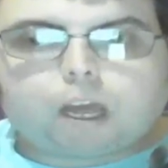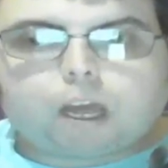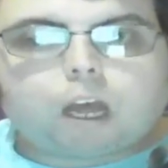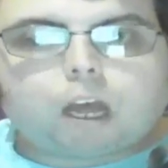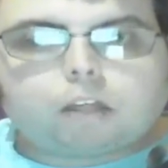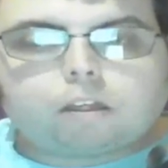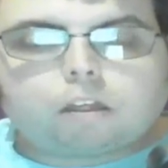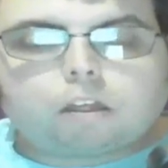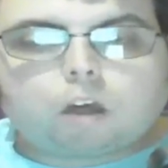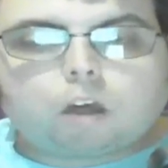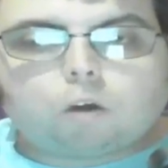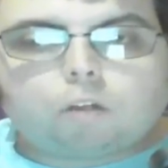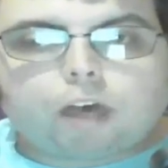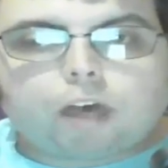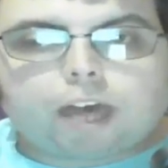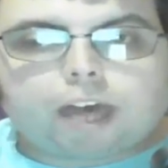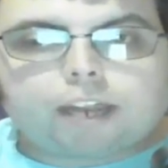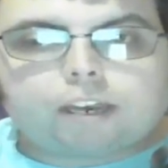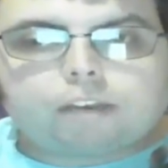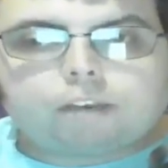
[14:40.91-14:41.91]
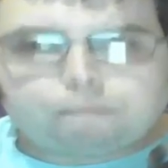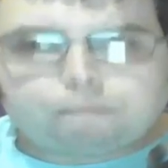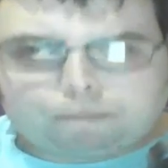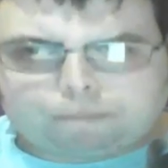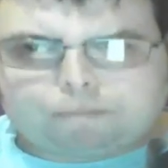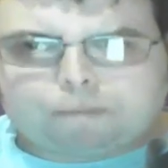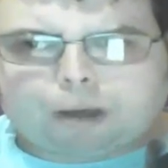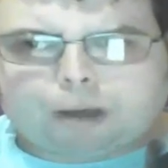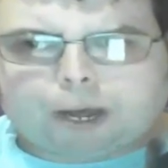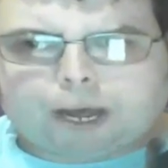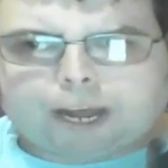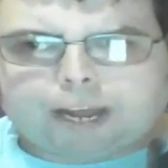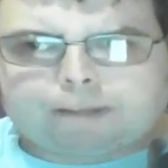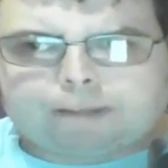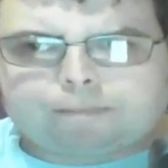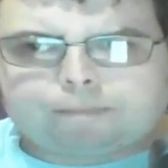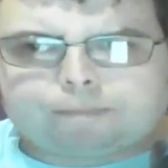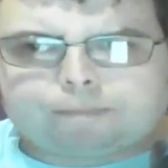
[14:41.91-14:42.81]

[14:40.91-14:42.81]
Until then, bye.